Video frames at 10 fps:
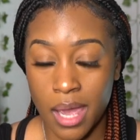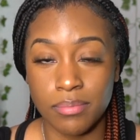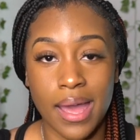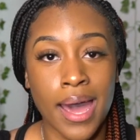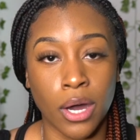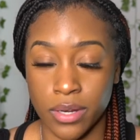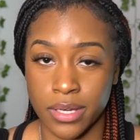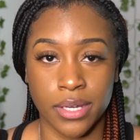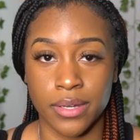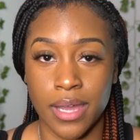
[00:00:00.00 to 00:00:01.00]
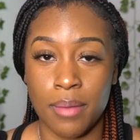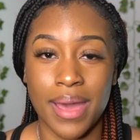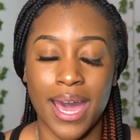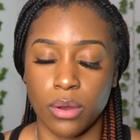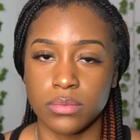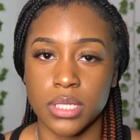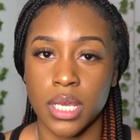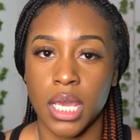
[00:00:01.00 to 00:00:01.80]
I'm out of there. I'm out.